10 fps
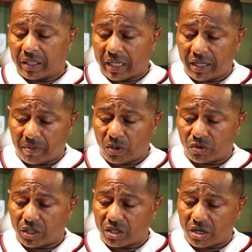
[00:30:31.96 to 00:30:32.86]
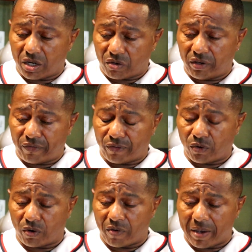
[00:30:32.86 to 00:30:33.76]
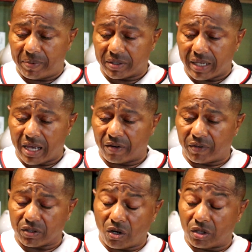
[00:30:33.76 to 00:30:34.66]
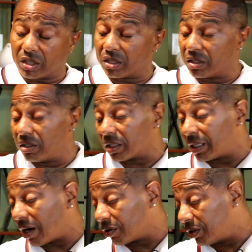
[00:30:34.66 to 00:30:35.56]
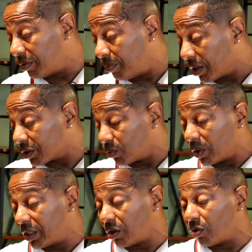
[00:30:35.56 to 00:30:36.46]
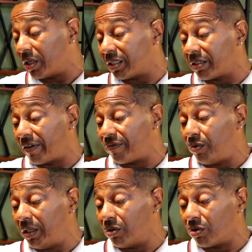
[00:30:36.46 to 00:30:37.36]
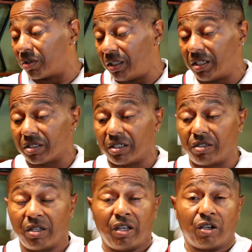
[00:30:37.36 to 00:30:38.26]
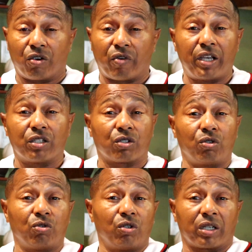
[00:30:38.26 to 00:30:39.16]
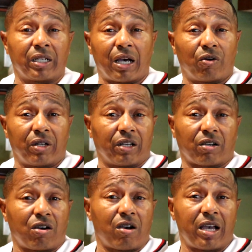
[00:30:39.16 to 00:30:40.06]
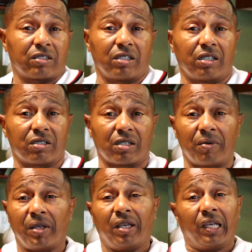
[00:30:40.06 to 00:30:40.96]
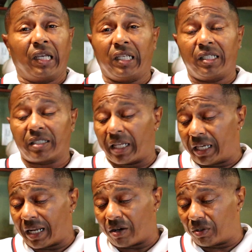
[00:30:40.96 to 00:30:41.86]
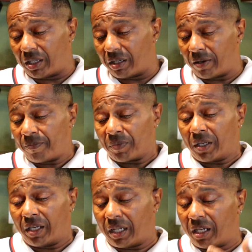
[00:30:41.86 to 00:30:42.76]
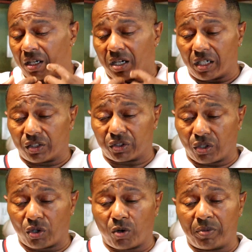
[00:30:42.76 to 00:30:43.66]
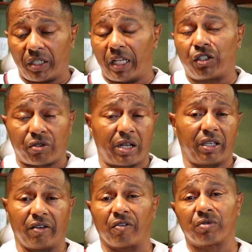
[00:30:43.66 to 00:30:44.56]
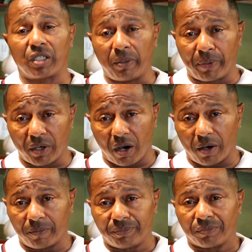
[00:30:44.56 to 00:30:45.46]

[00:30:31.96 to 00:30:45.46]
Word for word: lay them on the concrete floor right beside of us. All us is looking out at the bus window as if we little kids in grade school looking out at a car accident or something. And he's laid out there and they done cut his shirt open and they trying to give him CPR.